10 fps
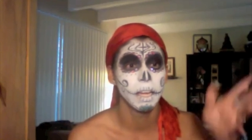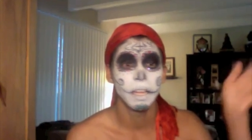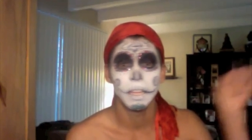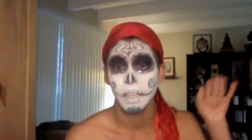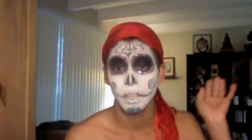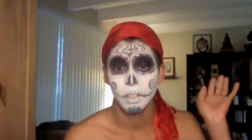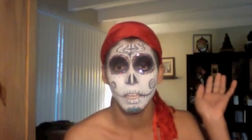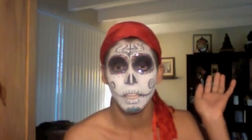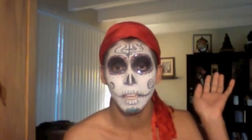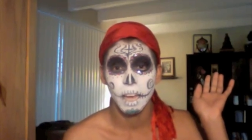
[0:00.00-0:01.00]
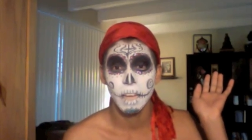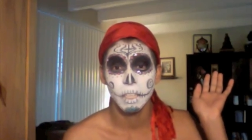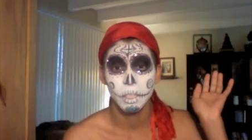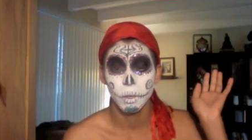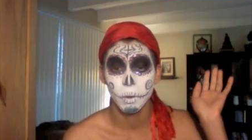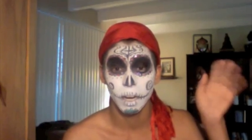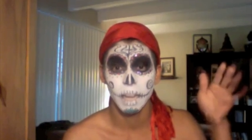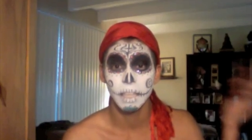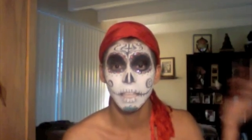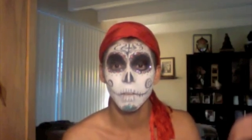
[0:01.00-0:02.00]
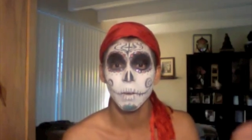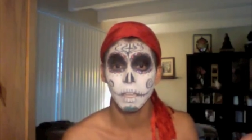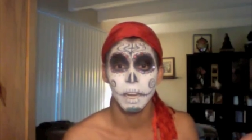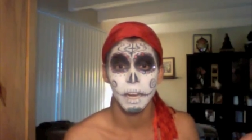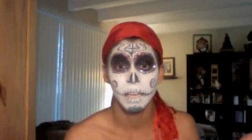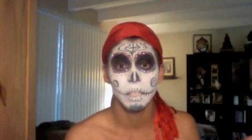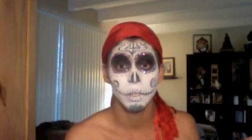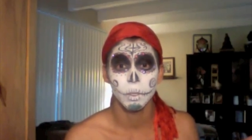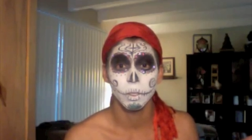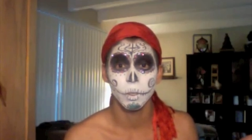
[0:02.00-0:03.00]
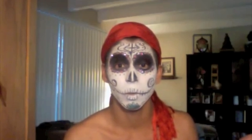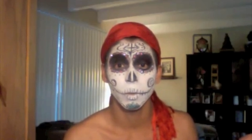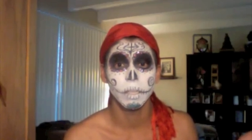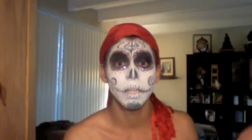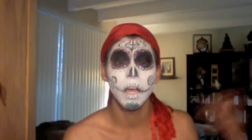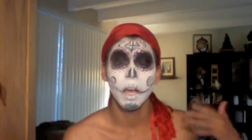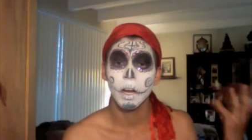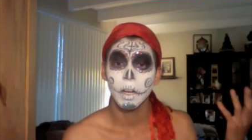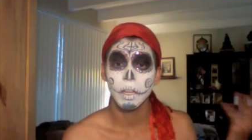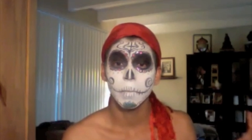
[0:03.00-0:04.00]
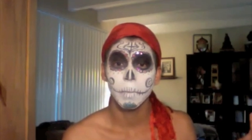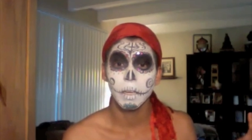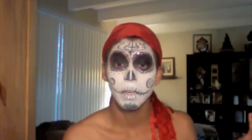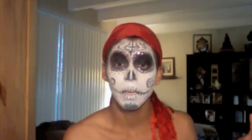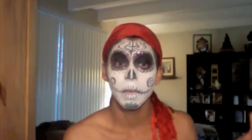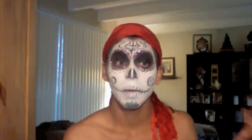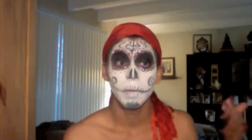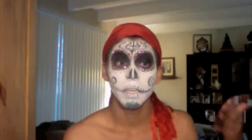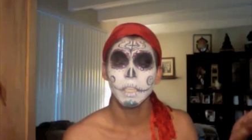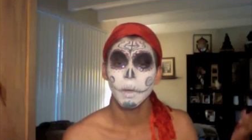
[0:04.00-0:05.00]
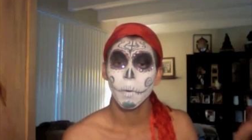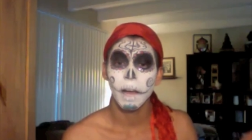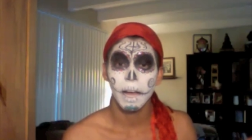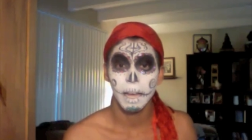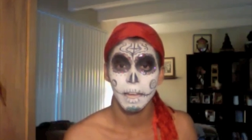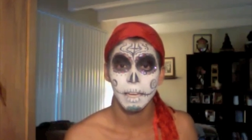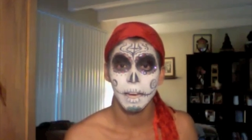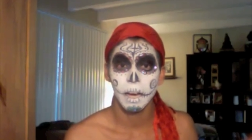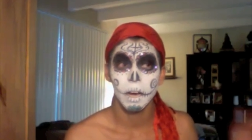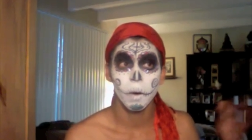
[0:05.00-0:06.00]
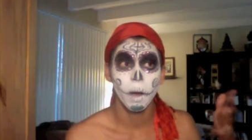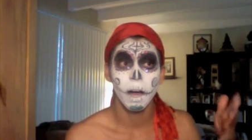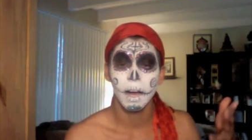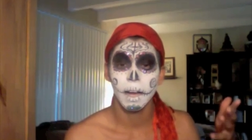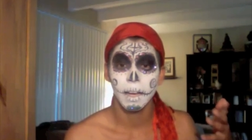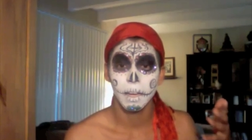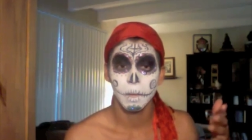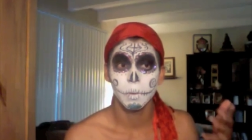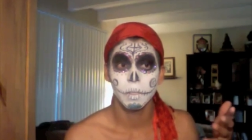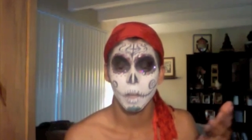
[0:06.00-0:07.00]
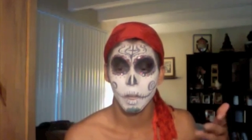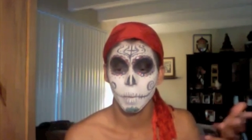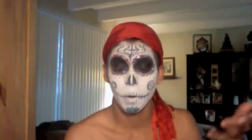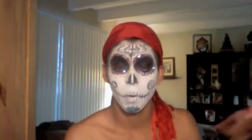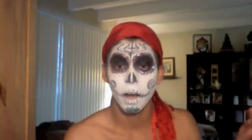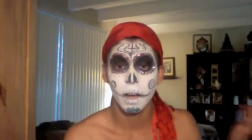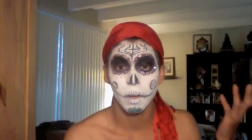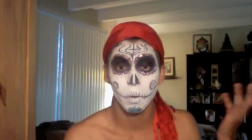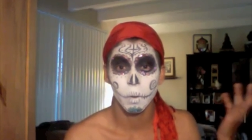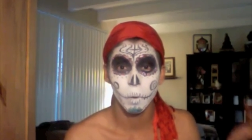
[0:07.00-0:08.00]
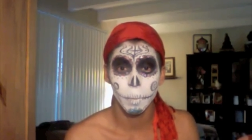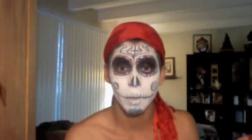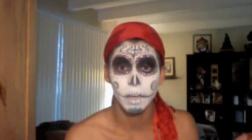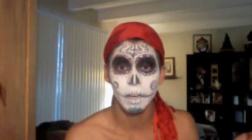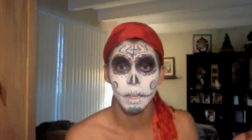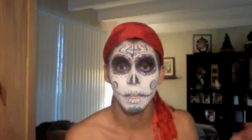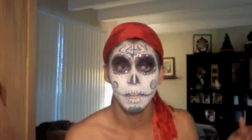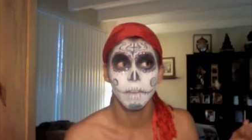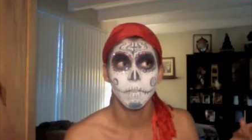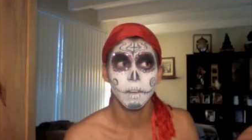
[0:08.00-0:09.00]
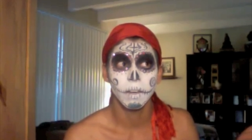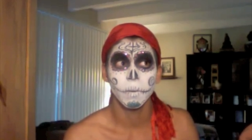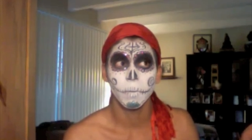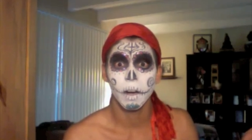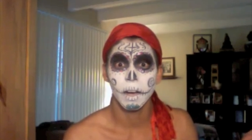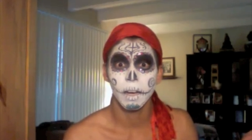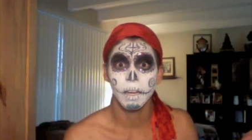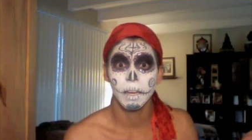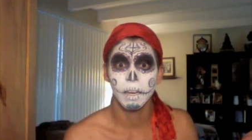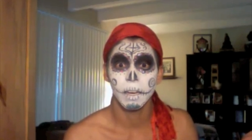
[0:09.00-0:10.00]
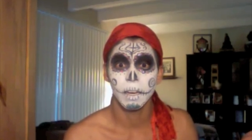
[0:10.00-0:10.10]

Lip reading: the other day in the Castro, a Latino kid that I actually go to school with, calling me pinche Oaxaqueña, he was calling me a Oaxacan woman, like fucking Oaxacan,